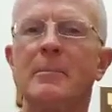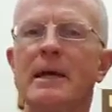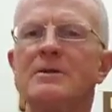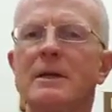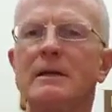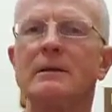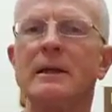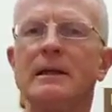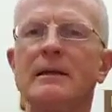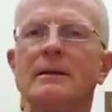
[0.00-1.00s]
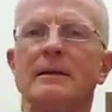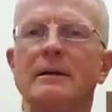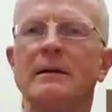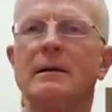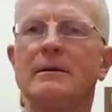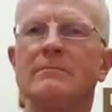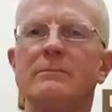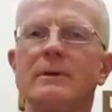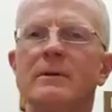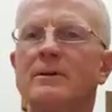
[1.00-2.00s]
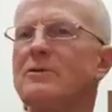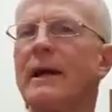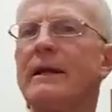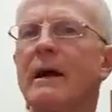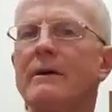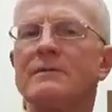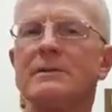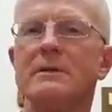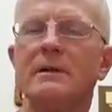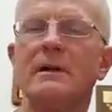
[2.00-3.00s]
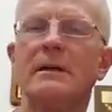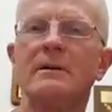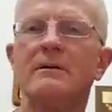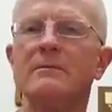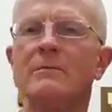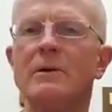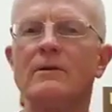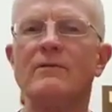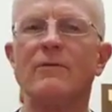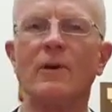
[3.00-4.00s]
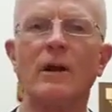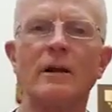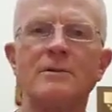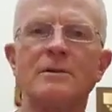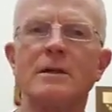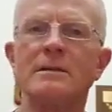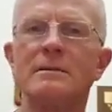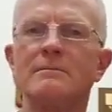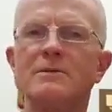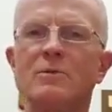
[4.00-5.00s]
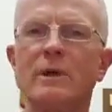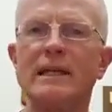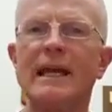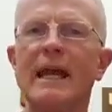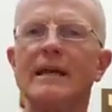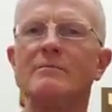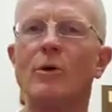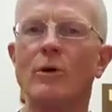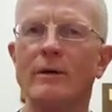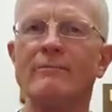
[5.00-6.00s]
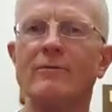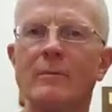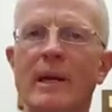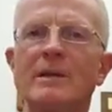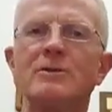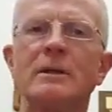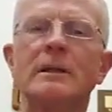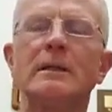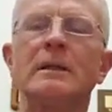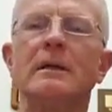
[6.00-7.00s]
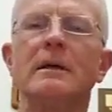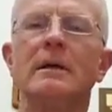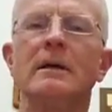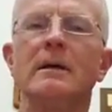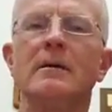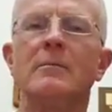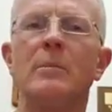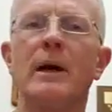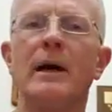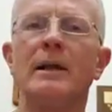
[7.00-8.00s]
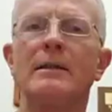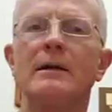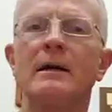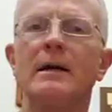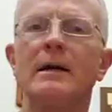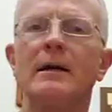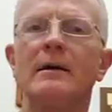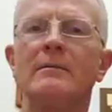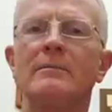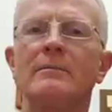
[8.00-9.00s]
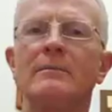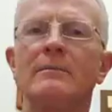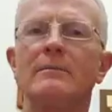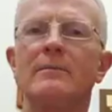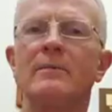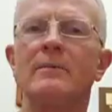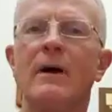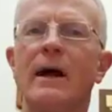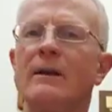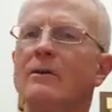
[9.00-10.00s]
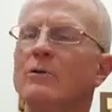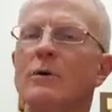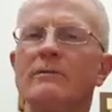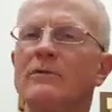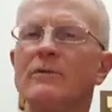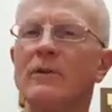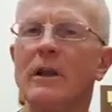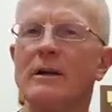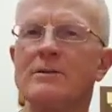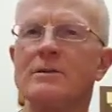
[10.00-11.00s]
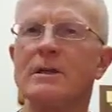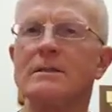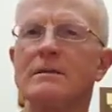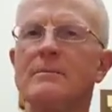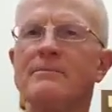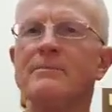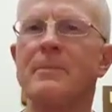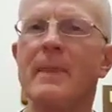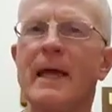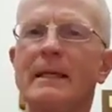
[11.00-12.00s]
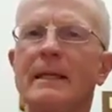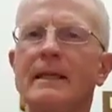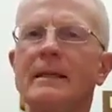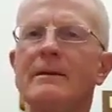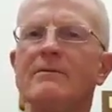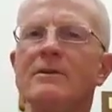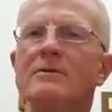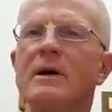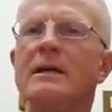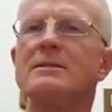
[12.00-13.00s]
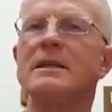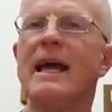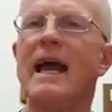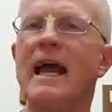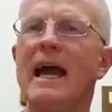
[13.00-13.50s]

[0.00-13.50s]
Basically, they're trade-offs. With full arch systems, we gain more information, but I don't know of a full arch system that can give you as